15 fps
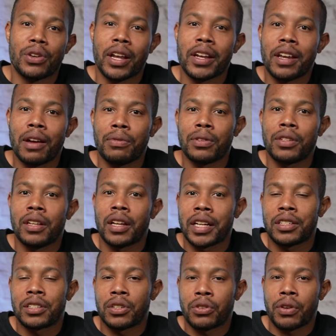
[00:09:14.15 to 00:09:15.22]
So I definitely definitely
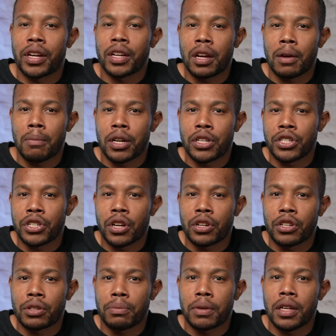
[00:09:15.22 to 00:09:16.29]
like to crank up my
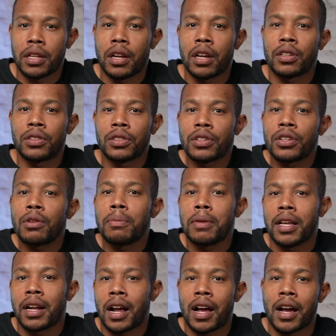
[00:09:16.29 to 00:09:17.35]
shutter speed a little
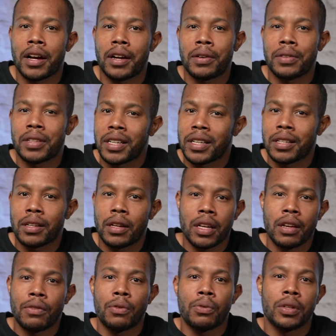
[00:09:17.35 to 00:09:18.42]
bit higher than
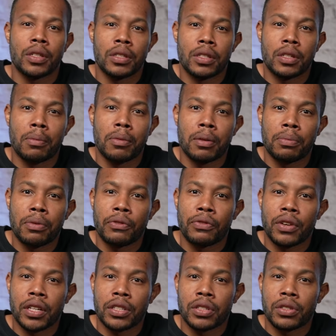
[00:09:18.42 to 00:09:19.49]
even what some of the
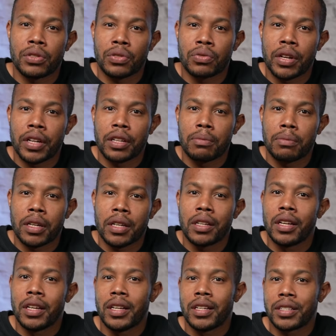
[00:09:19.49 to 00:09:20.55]
professionals
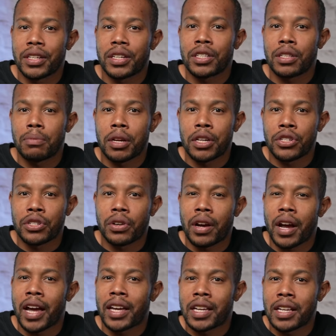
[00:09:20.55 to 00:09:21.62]
recommend, just to make
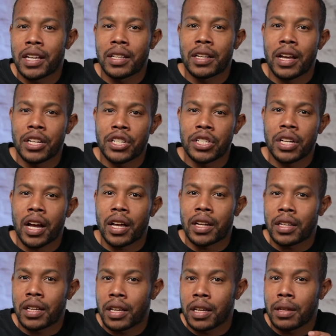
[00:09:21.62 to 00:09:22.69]
sure I can get that
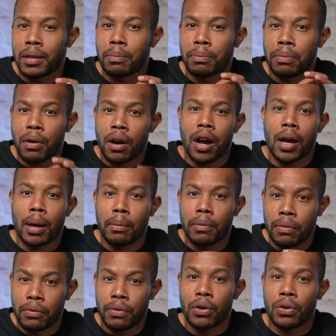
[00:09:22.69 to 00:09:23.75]
shot in prime
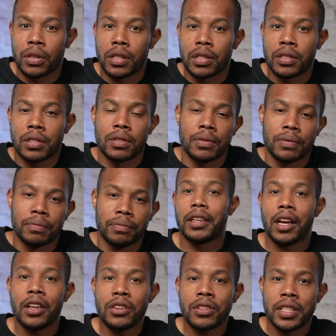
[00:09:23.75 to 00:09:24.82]
focus. Now,
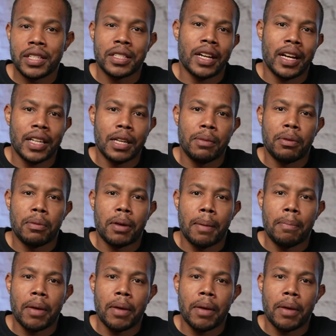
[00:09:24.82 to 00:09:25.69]
the other lens that I keep in